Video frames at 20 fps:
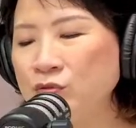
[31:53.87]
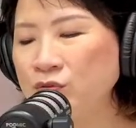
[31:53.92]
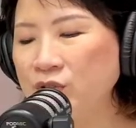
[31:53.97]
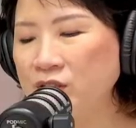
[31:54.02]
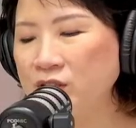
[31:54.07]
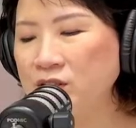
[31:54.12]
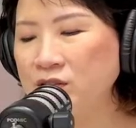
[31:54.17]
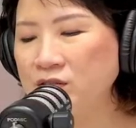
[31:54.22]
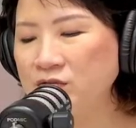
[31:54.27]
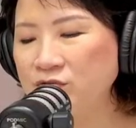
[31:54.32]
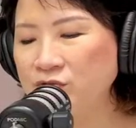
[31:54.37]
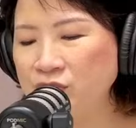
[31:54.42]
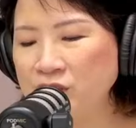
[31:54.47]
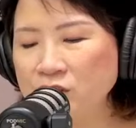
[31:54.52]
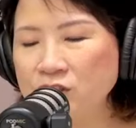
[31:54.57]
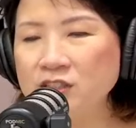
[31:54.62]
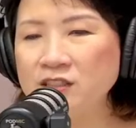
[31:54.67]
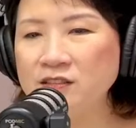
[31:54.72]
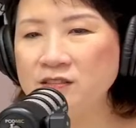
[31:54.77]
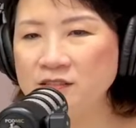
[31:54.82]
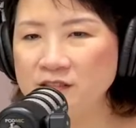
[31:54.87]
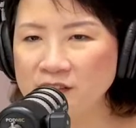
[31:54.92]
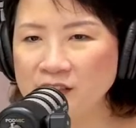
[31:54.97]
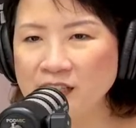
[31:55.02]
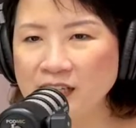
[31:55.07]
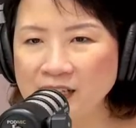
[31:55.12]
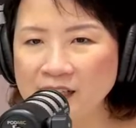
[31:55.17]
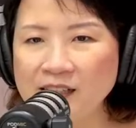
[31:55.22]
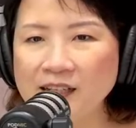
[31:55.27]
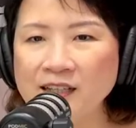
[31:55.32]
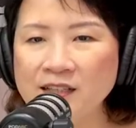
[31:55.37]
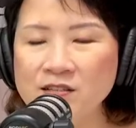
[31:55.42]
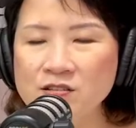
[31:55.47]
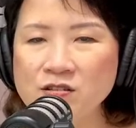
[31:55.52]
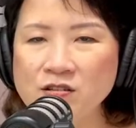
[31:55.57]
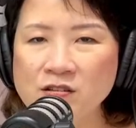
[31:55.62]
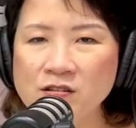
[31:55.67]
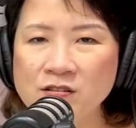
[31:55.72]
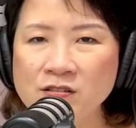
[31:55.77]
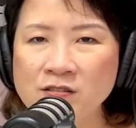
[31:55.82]
no real rigid
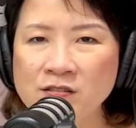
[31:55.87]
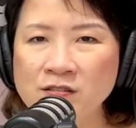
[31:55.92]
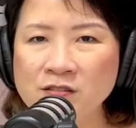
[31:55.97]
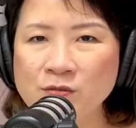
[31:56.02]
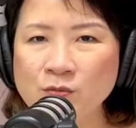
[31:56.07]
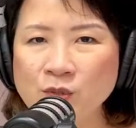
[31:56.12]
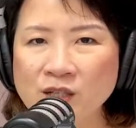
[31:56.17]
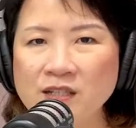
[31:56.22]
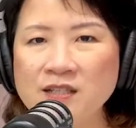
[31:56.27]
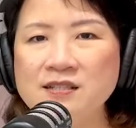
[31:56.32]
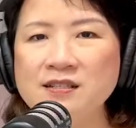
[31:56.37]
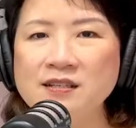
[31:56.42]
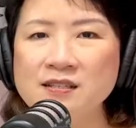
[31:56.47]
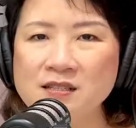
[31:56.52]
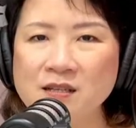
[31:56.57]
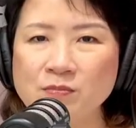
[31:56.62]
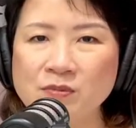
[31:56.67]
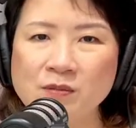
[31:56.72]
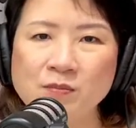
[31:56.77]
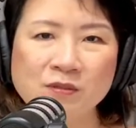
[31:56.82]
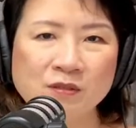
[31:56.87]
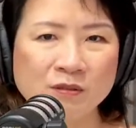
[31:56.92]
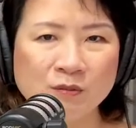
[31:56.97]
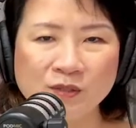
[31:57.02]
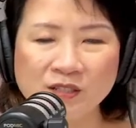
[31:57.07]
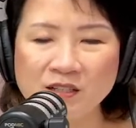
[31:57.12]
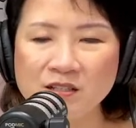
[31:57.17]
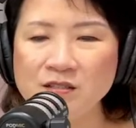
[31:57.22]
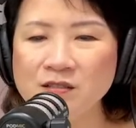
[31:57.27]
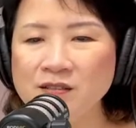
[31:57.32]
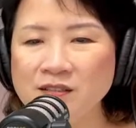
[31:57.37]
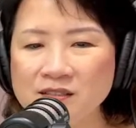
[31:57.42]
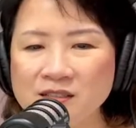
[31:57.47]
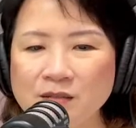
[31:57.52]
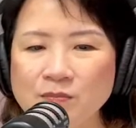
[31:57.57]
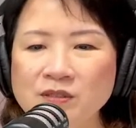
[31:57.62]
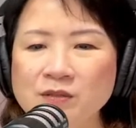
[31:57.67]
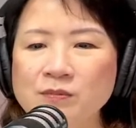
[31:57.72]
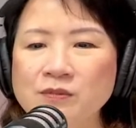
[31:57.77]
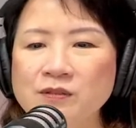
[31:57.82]
guidelines on what is acceptable, what is not
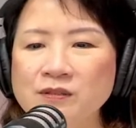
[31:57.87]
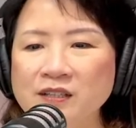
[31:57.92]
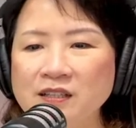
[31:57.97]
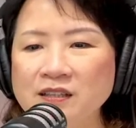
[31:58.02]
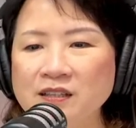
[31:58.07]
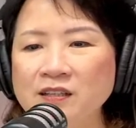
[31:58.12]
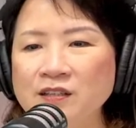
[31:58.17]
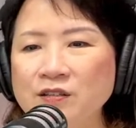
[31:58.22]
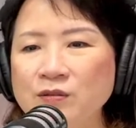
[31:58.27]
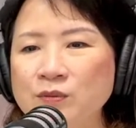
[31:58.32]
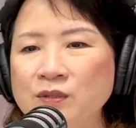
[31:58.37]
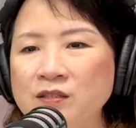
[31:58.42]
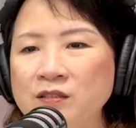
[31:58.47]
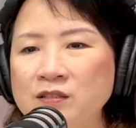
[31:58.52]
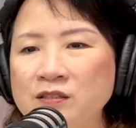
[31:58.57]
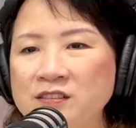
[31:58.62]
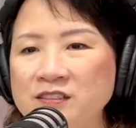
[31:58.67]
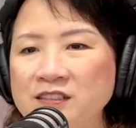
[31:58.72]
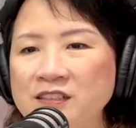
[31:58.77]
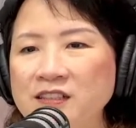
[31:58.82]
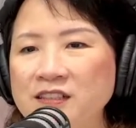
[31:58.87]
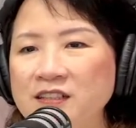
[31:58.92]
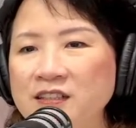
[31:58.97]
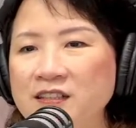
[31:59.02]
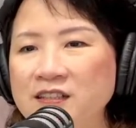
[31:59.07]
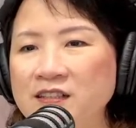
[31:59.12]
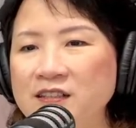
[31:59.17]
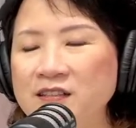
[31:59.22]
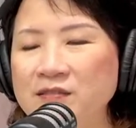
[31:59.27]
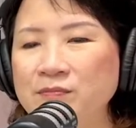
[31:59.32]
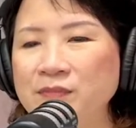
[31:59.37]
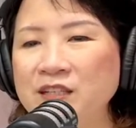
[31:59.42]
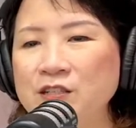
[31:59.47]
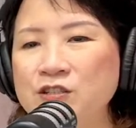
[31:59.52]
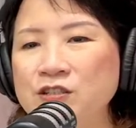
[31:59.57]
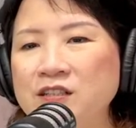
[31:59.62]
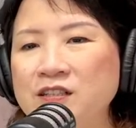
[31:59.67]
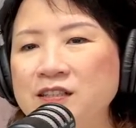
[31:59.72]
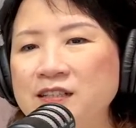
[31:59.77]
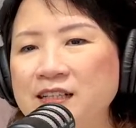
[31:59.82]
acceptable. I think you wanna make
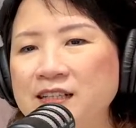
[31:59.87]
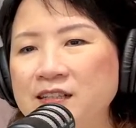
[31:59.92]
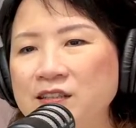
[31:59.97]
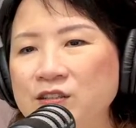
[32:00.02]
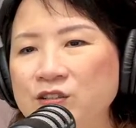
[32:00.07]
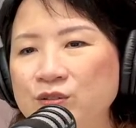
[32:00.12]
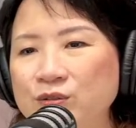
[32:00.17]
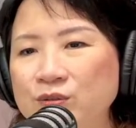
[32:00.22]
sure that